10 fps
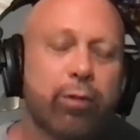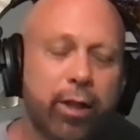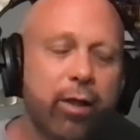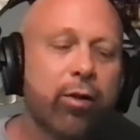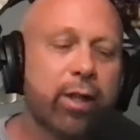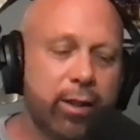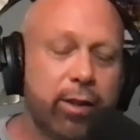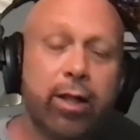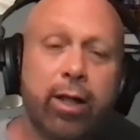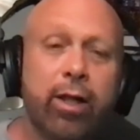Right. Okay.
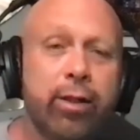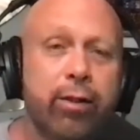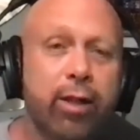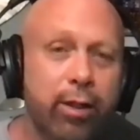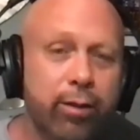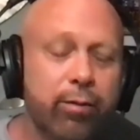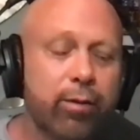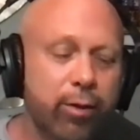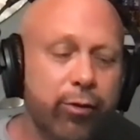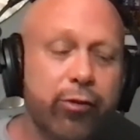And I and I
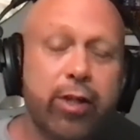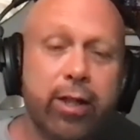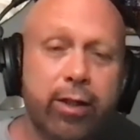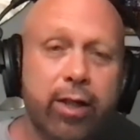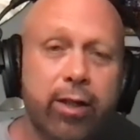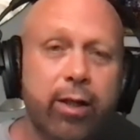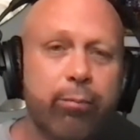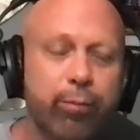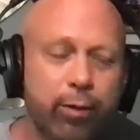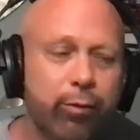understand that and I,
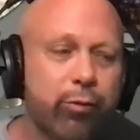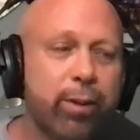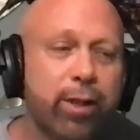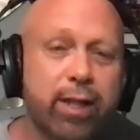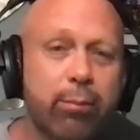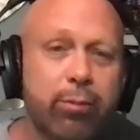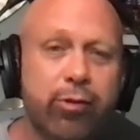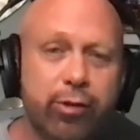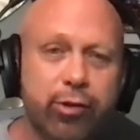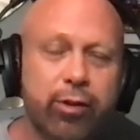I respect that
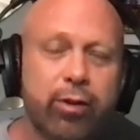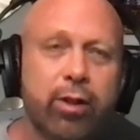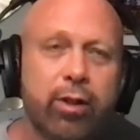position.